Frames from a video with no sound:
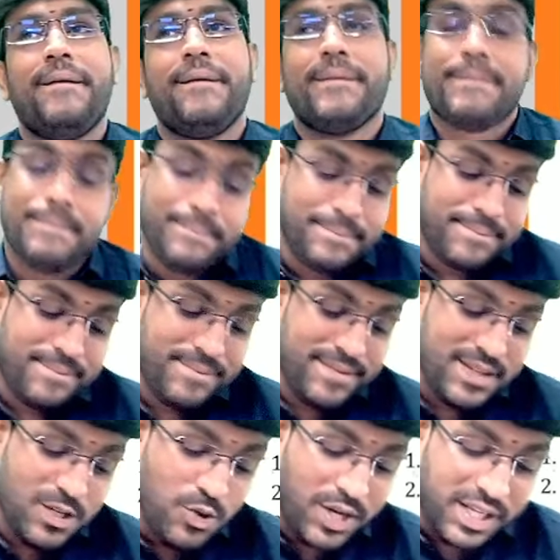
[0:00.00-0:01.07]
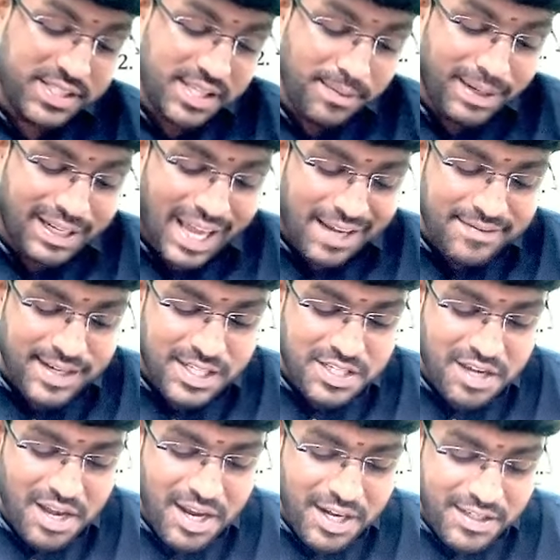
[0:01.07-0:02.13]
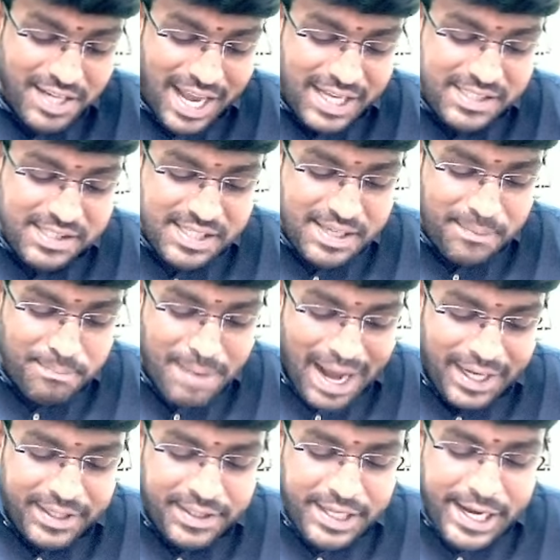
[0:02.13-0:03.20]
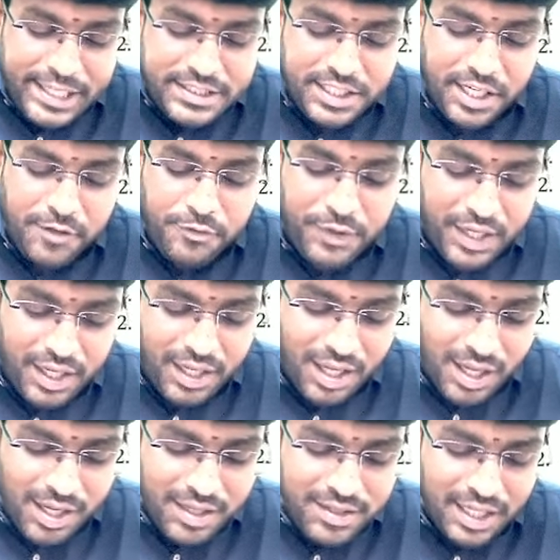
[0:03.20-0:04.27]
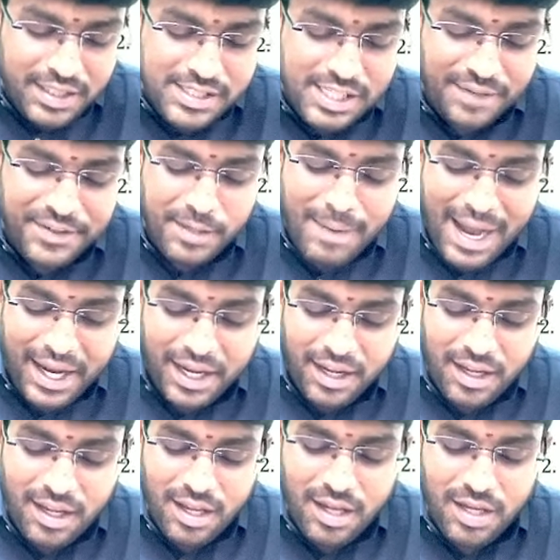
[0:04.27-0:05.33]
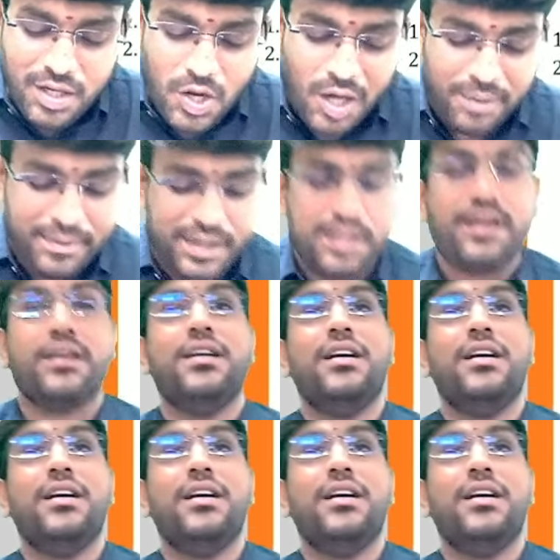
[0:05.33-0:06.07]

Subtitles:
You can see my language. Tax is a mandatory fee that is levied by government.